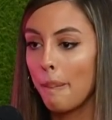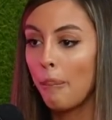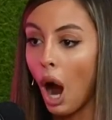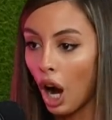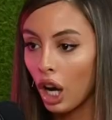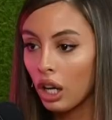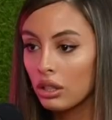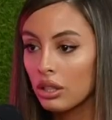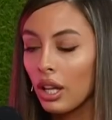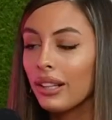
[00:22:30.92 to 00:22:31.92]

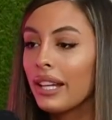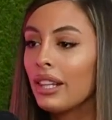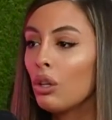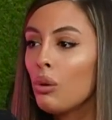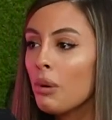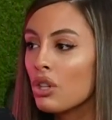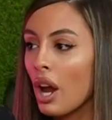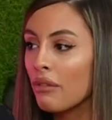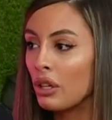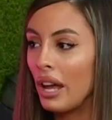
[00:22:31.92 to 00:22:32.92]
parked. Like the Uber
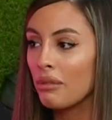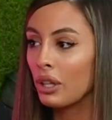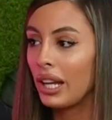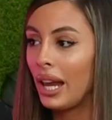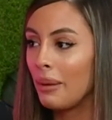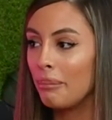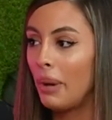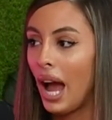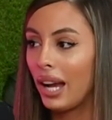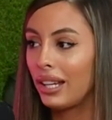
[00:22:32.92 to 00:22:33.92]
driver never came
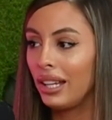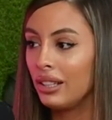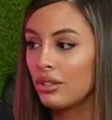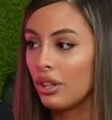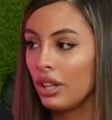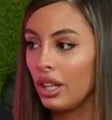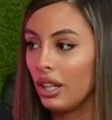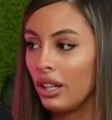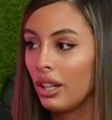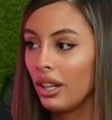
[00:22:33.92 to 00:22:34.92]
back into
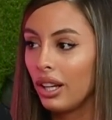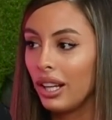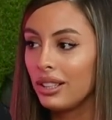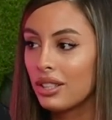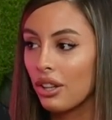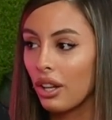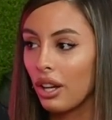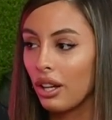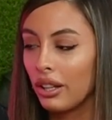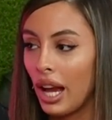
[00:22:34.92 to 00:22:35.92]
the
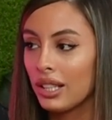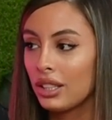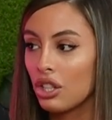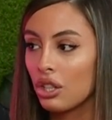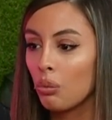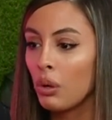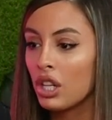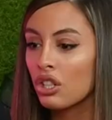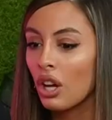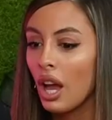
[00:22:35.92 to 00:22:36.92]
gas station,
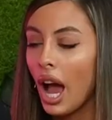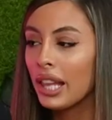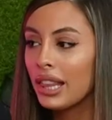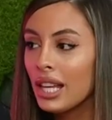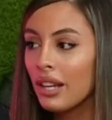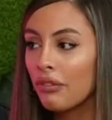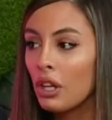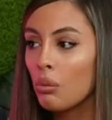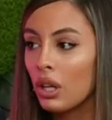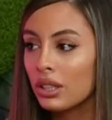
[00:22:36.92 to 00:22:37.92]
which I think if
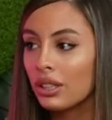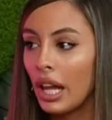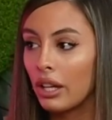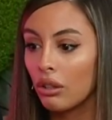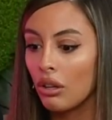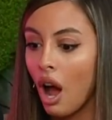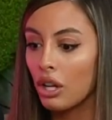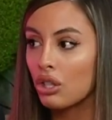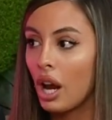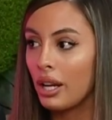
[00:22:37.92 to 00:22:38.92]
he was like
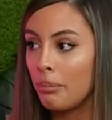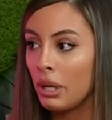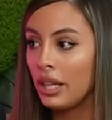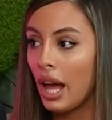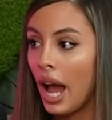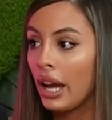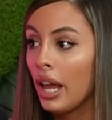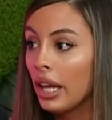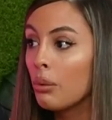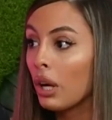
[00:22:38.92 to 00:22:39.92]
not trying to be that,
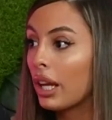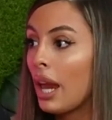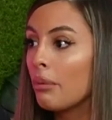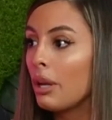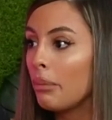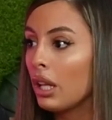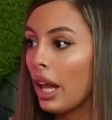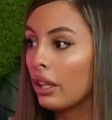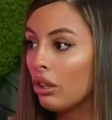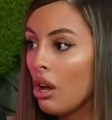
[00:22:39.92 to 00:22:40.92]
he would have came in and been
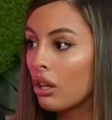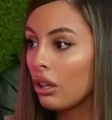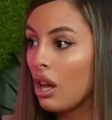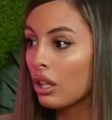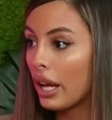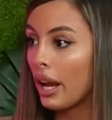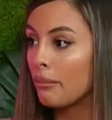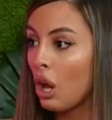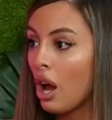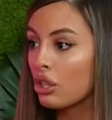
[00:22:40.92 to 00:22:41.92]
like, look, like
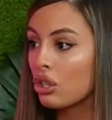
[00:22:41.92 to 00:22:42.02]
I'm not